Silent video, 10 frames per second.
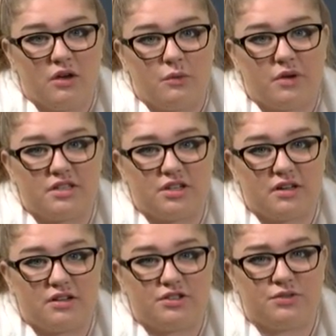which
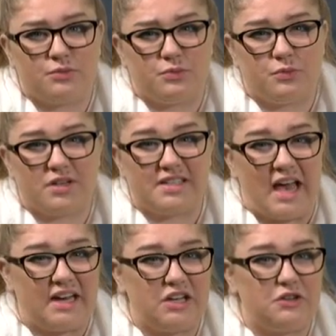was
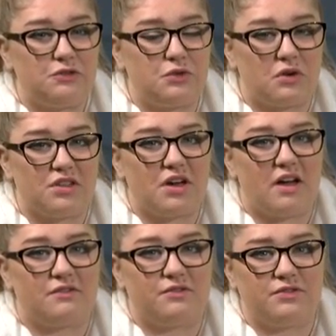headed north
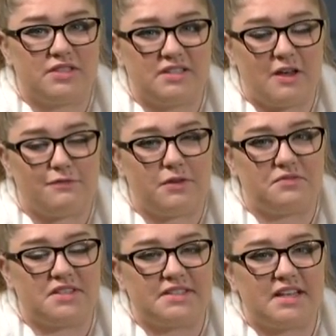on State
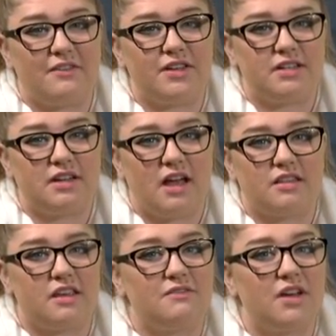57,
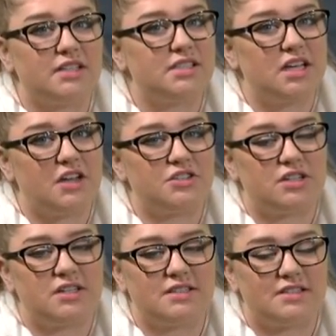and the
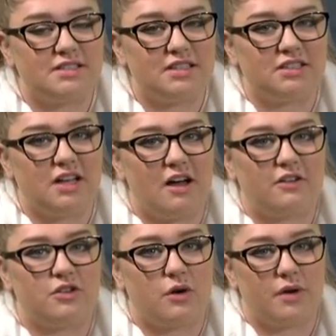investigation is still
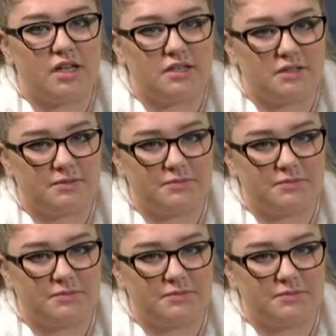ongoing.